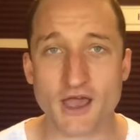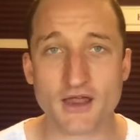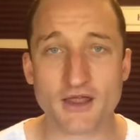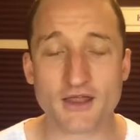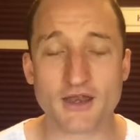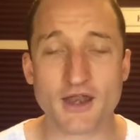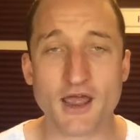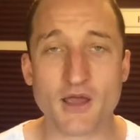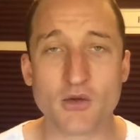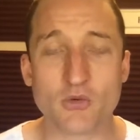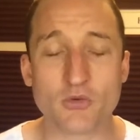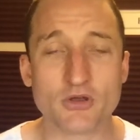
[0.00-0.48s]
and
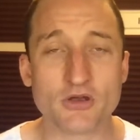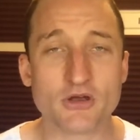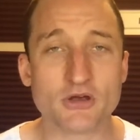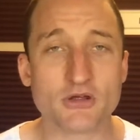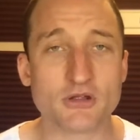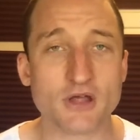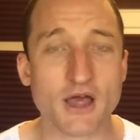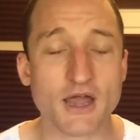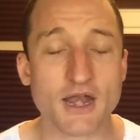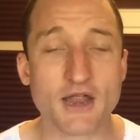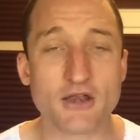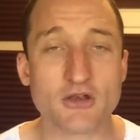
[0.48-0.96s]
I
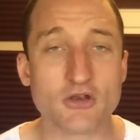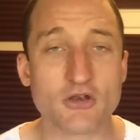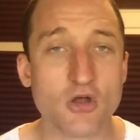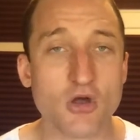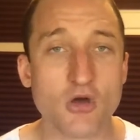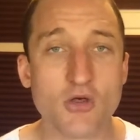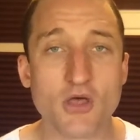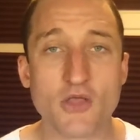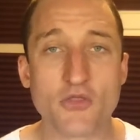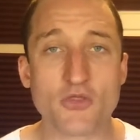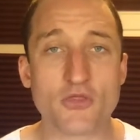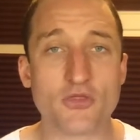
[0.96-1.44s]
know
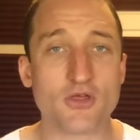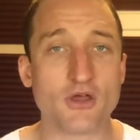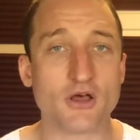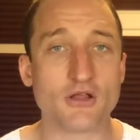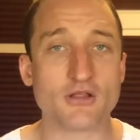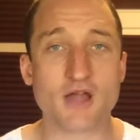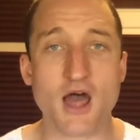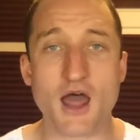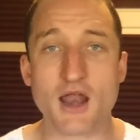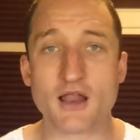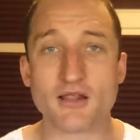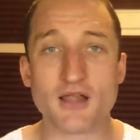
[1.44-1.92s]
that a
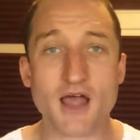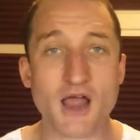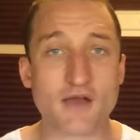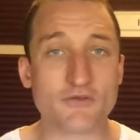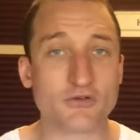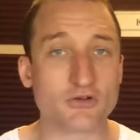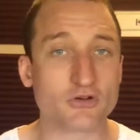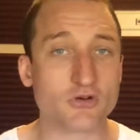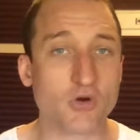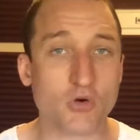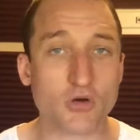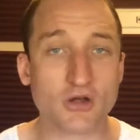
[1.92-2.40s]
lot of live
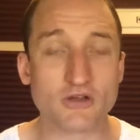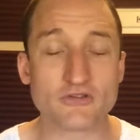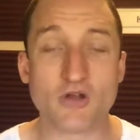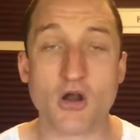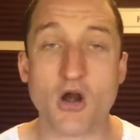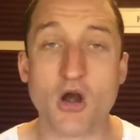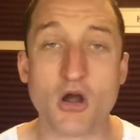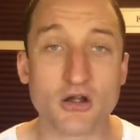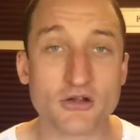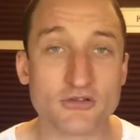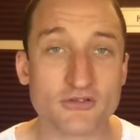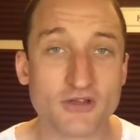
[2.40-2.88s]
recordings
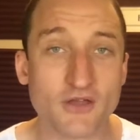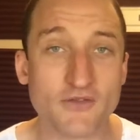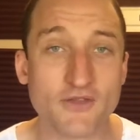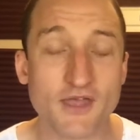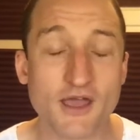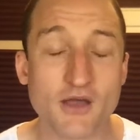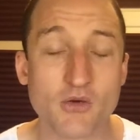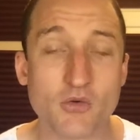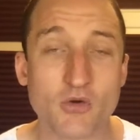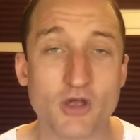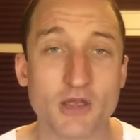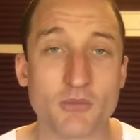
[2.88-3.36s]
are done that way.